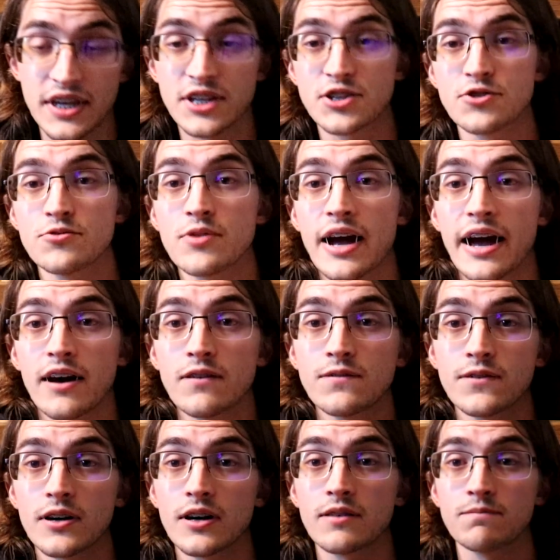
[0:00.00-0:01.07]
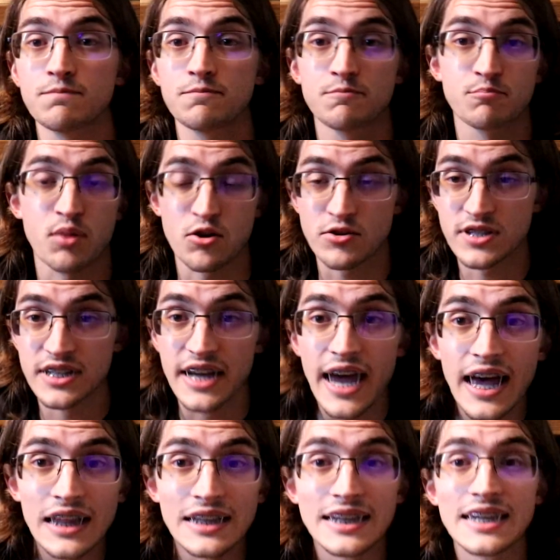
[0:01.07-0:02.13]
do have
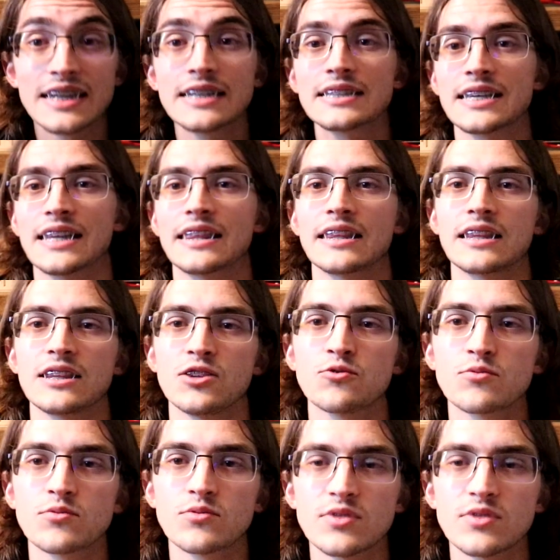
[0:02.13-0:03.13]
personalities, and you.